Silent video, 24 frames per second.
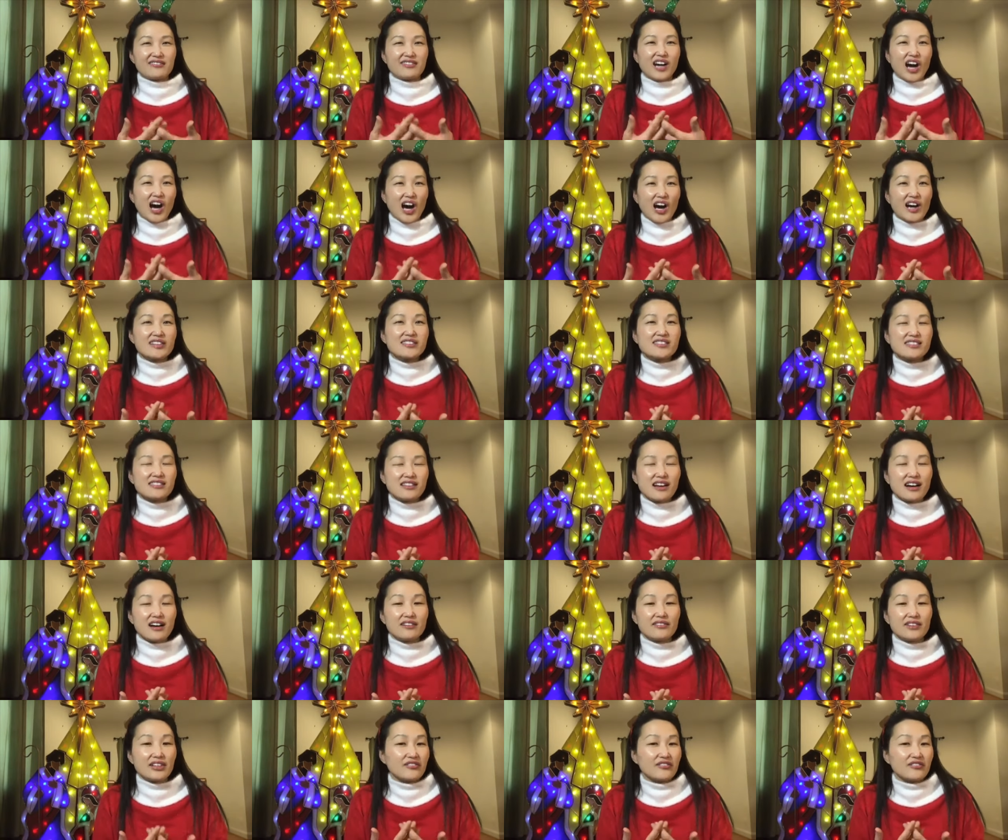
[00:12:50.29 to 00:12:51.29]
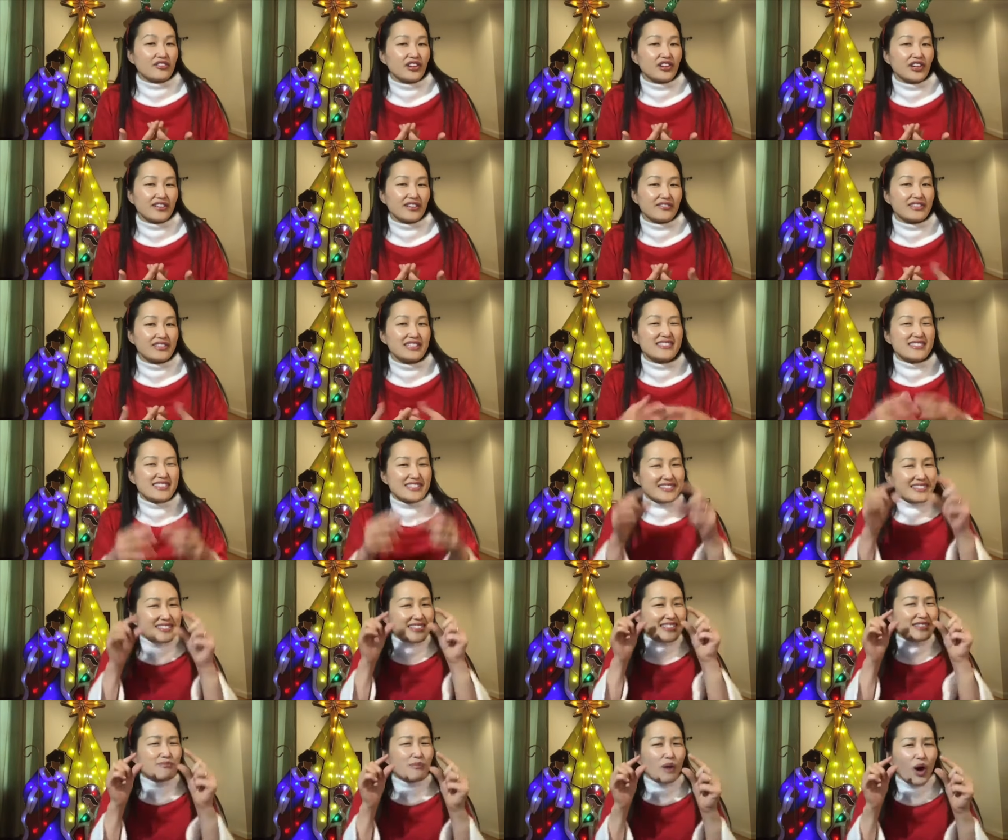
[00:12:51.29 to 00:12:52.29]
God's love and forgiveness in a
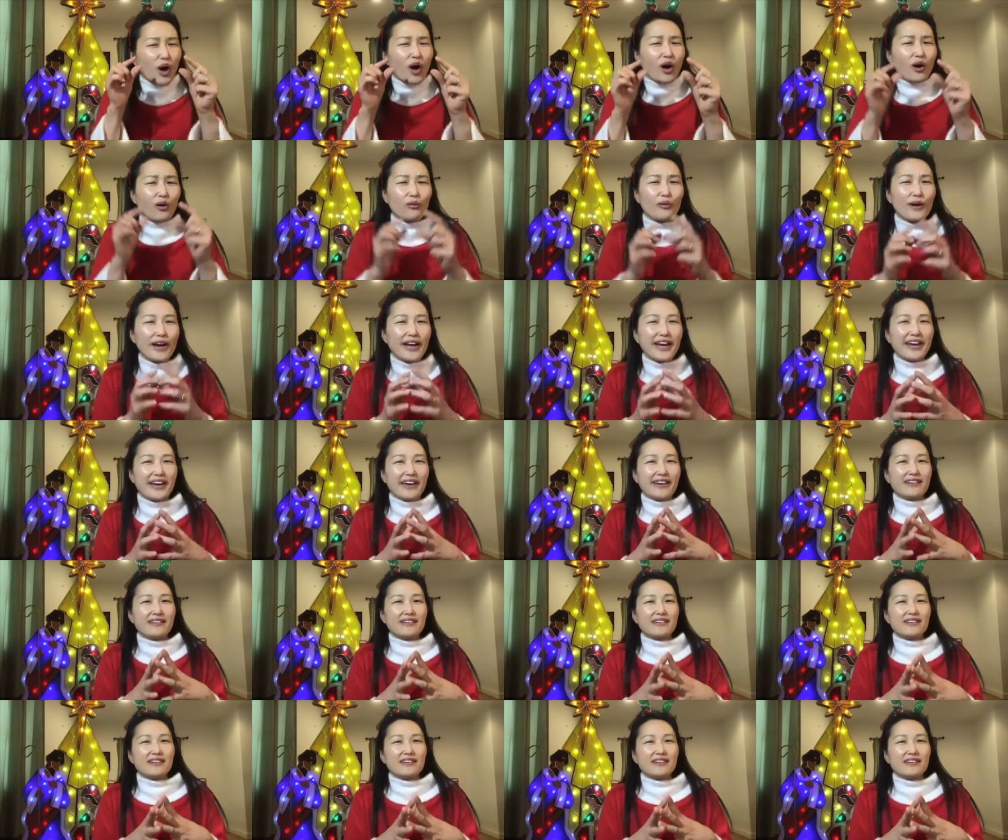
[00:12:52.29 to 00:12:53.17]
small way